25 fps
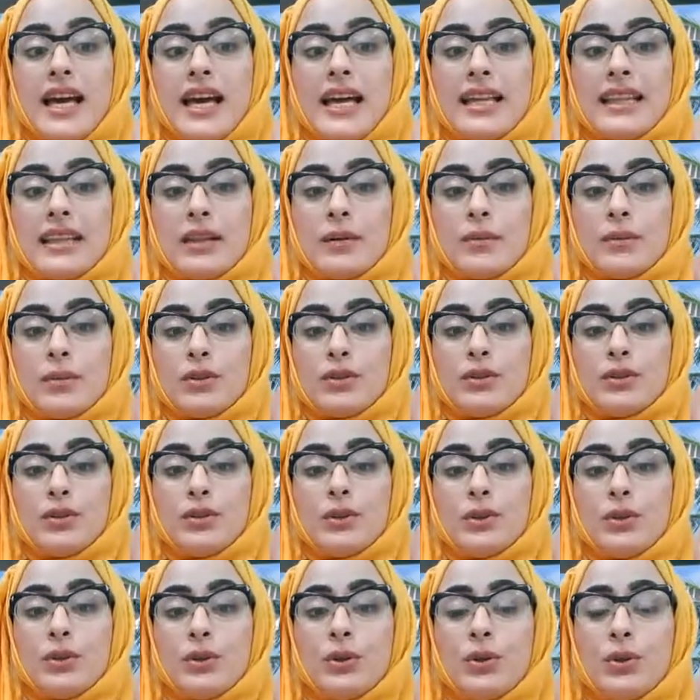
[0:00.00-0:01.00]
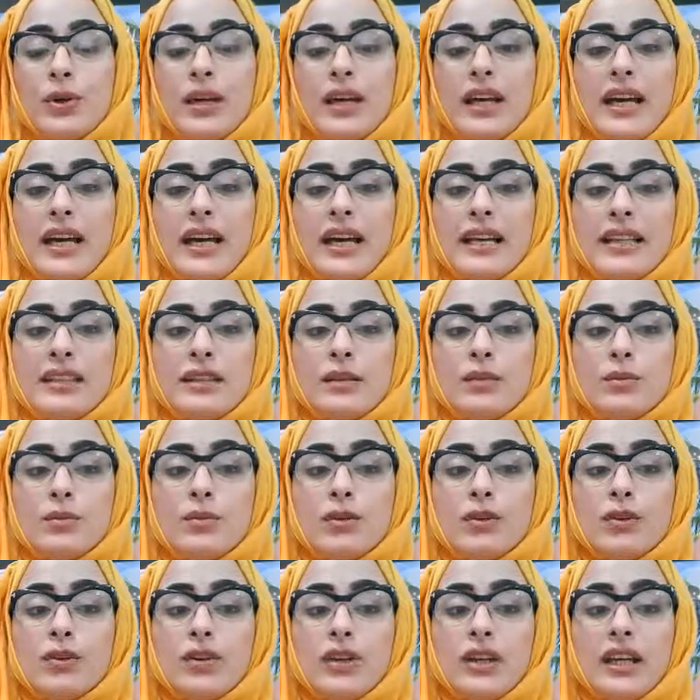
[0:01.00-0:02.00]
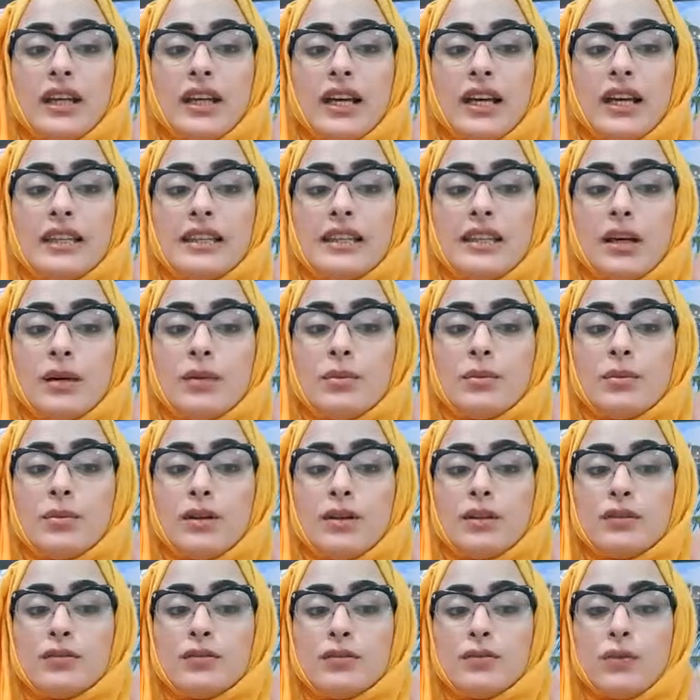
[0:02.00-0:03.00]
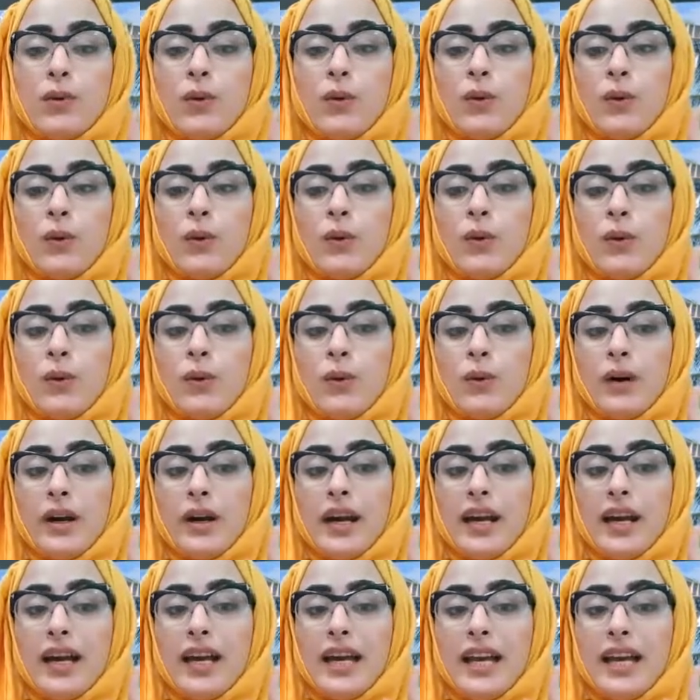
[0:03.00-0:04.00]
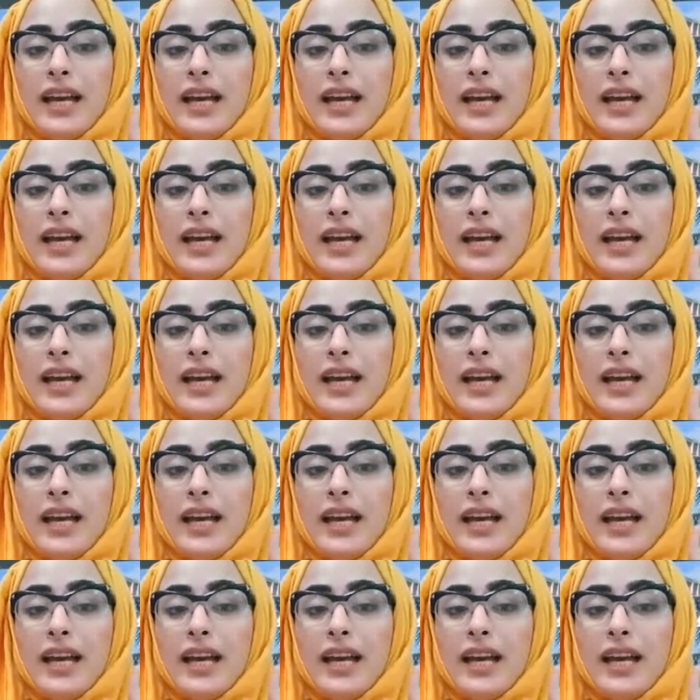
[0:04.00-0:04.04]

and number 2, and number 3, and number 4.